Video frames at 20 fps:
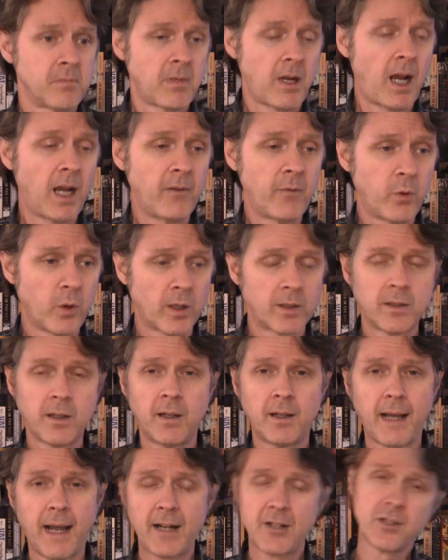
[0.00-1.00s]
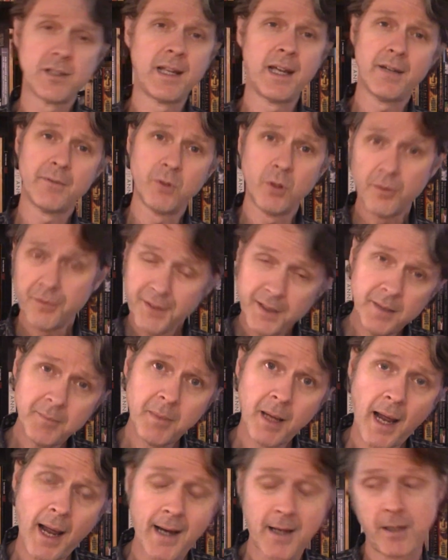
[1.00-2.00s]
I've worked on actually have no
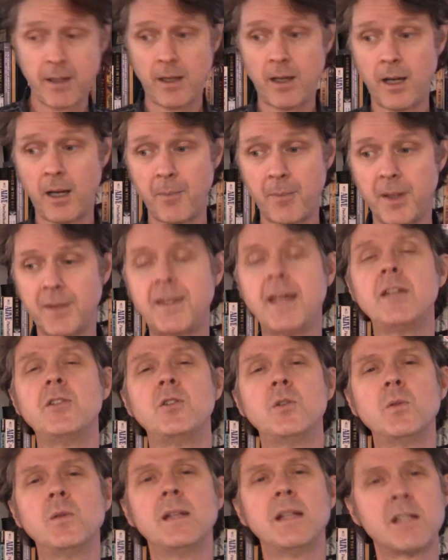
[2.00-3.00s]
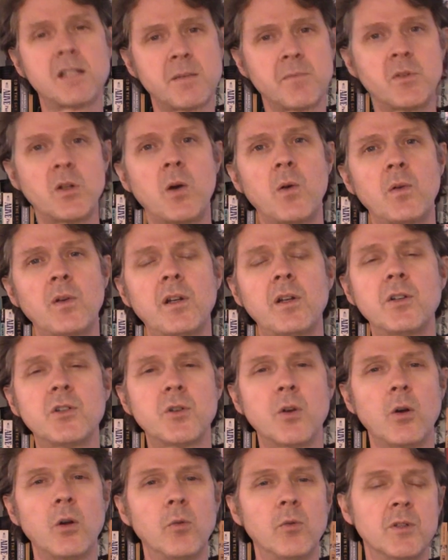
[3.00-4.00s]
feedback, but they do need some tone
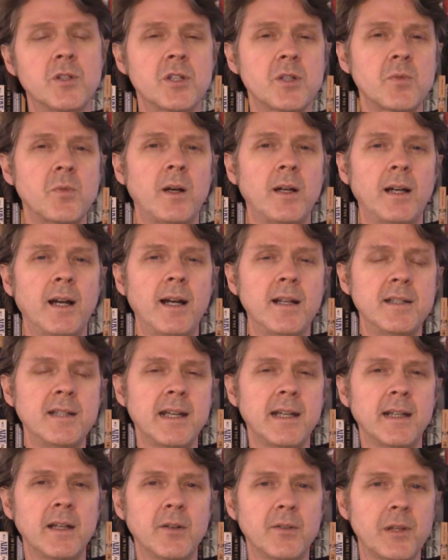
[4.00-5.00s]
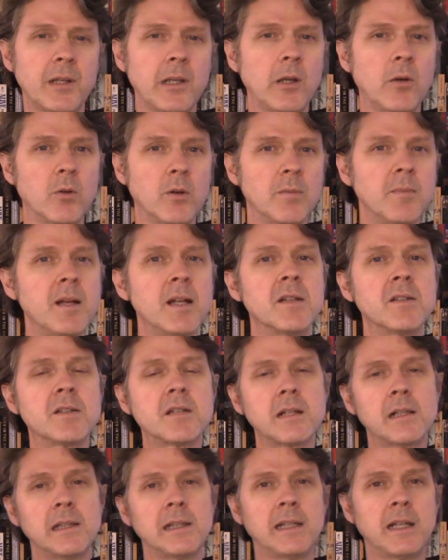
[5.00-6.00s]
control, which is why I take out the lower mids
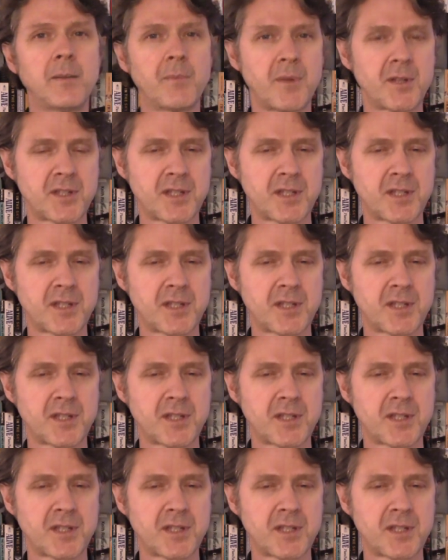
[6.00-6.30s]
to clean up the